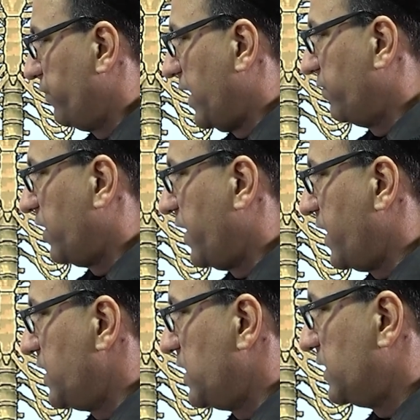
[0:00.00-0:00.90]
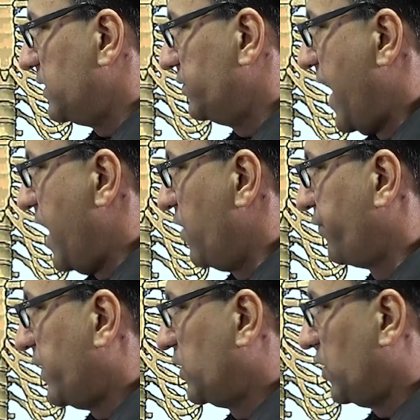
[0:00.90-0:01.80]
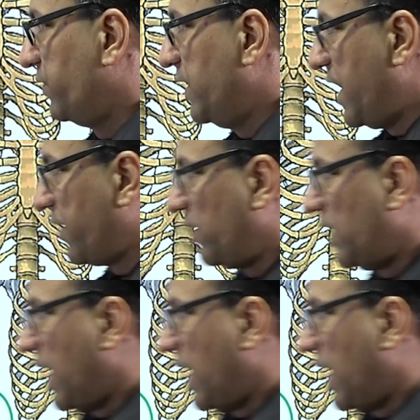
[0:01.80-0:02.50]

we have the radial nerve in front of the lateral